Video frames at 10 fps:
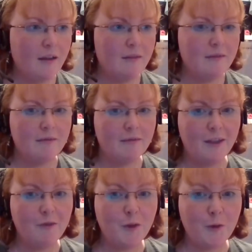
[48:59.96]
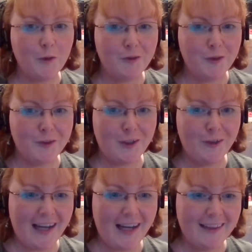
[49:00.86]
uh, if you if you're to
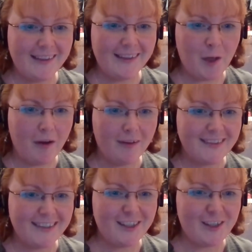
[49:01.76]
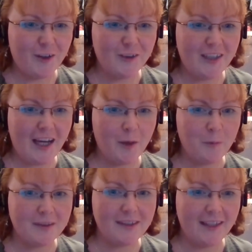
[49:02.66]
look at healthcare policies, Care
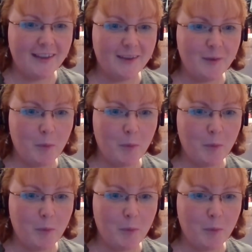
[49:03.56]
would say that the